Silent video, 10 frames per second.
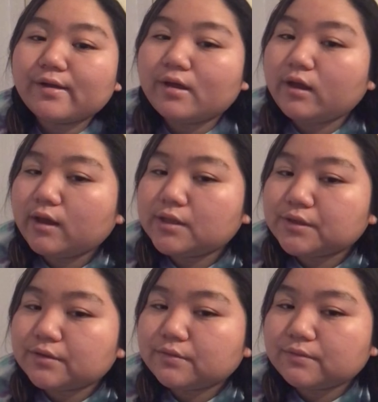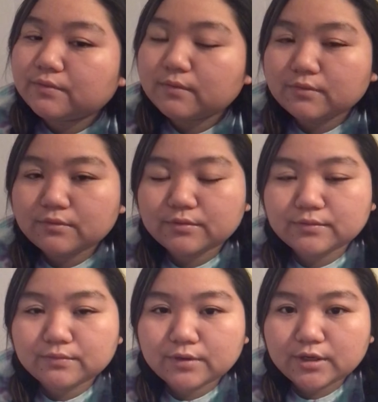And
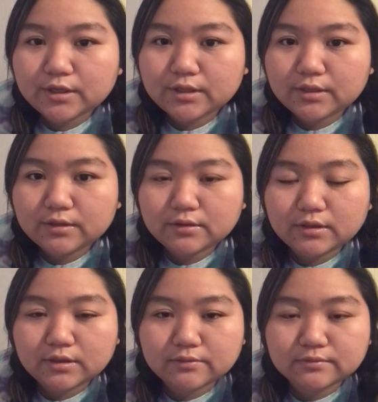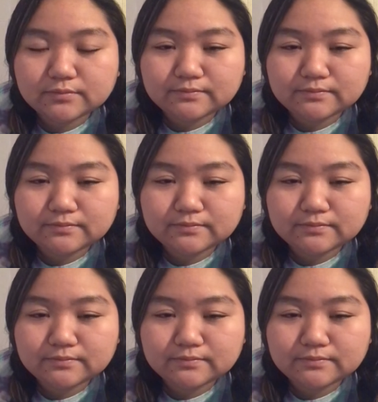why you have.